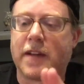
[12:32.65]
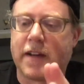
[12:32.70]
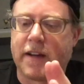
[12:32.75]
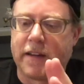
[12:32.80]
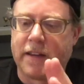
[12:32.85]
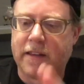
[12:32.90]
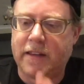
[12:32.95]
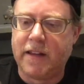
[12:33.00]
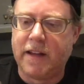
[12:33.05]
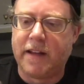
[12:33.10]
And I
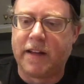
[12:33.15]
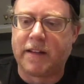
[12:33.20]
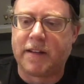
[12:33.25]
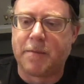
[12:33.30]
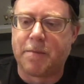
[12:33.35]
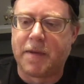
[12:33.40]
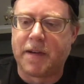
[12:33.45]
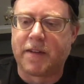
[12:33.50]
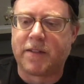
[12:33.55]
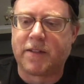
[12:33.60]
think
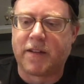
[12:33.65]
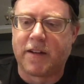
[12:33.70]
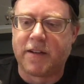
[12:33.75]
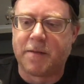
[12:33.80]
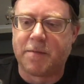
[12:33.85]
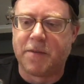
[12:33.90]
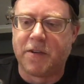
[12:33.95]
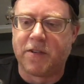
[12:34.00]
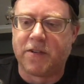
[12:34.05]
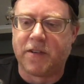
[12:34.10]
the biggest
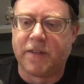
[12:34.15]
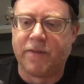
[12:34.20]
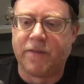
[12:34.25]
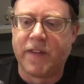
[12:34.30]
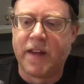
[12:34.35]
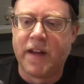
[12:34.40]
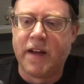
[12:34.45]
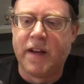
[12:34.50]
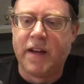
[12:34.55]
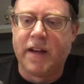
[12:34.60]
contribution
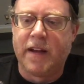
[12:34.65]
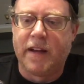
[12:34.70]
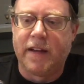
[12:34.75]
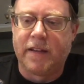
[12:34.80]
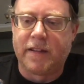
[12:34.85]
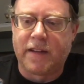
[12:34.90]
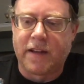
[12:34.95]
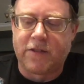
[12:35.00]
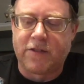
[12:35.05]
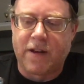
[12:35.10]

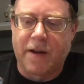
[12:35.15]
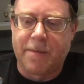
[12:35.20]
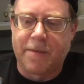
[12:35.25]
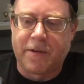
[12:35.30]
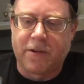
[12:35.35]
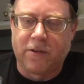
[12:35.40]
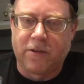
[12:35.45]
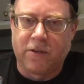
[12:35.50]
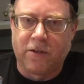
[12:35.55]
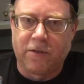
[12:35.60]
is that
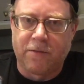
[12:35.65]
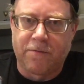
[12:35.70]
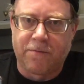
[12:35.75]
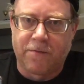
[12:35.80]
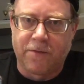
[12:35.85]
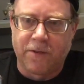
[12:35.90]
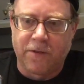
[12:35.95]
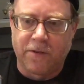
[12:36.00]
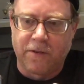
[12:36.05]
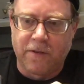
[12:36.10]
tropical
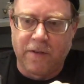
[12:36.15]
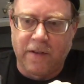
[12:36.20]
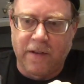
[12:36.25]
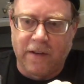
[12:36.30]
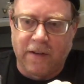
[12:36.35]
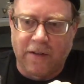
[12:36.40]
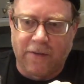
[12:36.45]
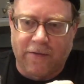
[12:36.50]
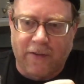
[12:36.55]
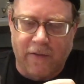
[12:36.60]
fruit
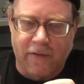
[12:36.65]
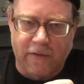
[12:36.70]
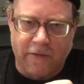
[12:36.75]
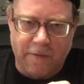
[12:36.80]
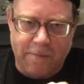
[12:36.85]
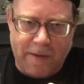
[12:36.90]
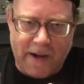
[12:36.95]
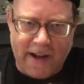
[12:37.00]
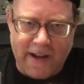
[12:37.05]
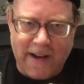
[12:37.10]
in the form of
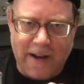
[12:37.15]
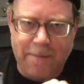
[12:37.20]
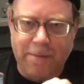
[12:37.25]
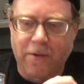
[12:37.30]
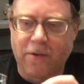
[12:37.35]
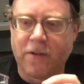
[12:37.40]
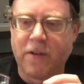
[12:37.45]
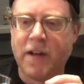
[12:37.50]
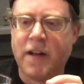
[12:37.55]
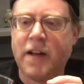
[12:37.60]
a
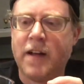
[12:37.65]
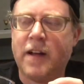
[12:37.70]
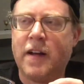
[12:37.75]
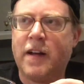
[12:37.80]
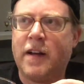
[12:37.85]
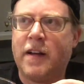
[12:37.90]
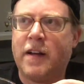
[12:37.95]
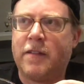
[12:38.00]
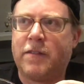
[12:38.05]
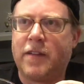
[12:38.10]
pineapple
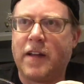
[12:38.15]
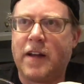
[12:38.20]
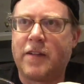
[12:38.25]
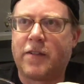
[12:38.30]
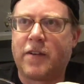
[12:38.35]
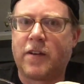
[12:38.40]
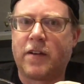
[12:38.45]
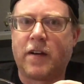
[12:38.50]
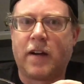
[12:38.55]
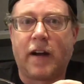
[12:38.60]

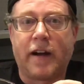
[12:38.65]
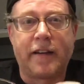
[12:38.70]
flavor.